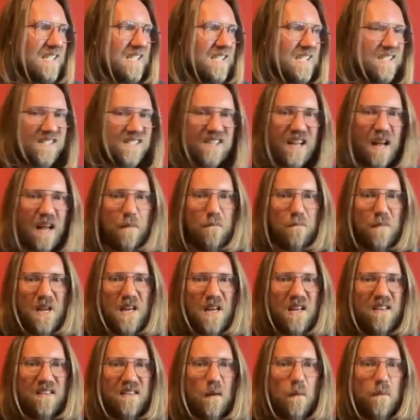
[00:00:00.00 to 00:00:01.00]
So that
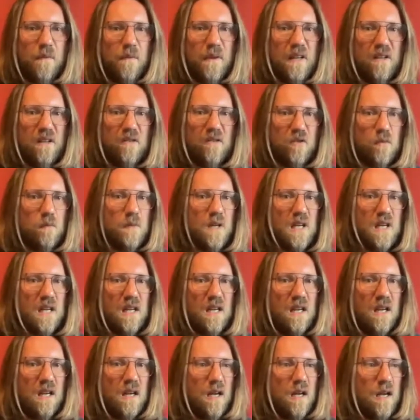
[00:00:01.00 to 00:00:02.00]
means something to
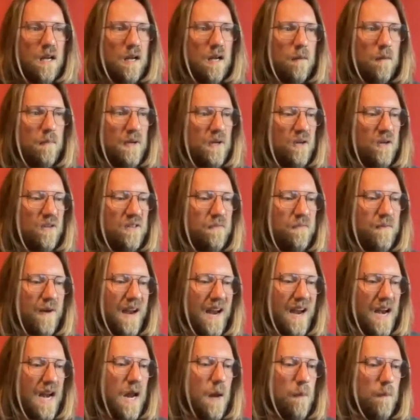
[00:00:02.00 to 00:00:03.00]
me, because if I
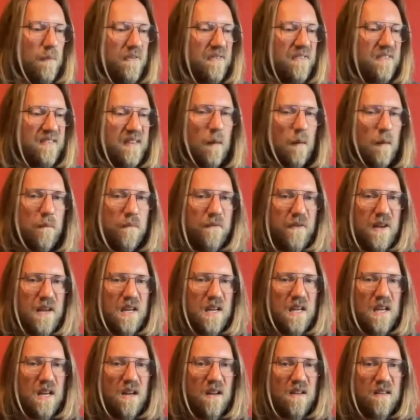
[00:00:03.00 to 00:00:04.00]
glimpse
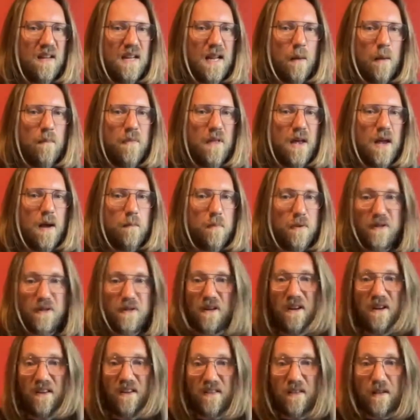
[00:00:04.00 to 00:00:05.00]
something, then I'm there. But
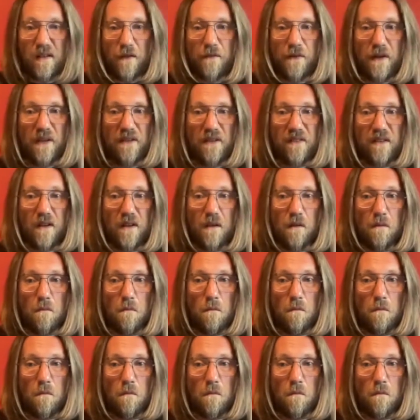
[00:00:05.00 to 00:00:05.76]
there is nothing still.